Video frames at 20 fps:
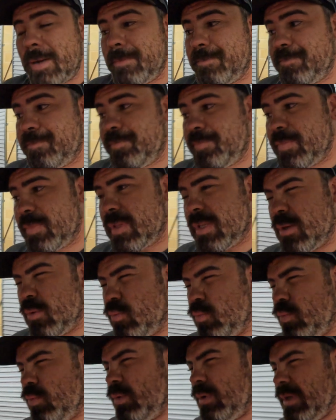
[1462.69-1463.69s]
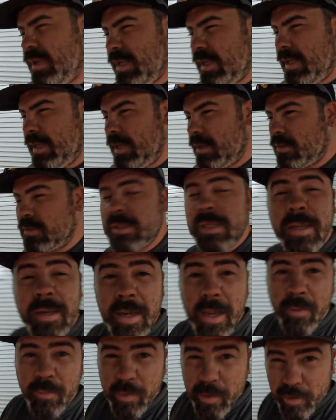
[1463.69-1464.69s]
I don't
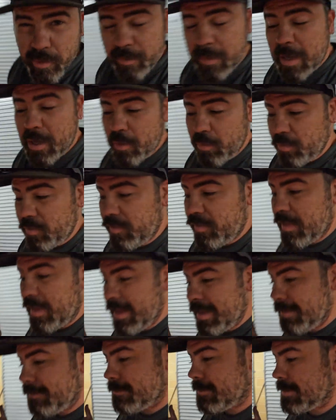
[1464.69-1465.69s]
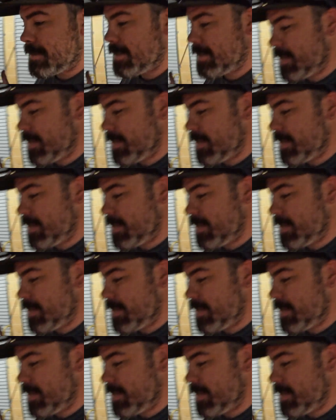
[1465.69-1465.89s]
know where I'm going with that.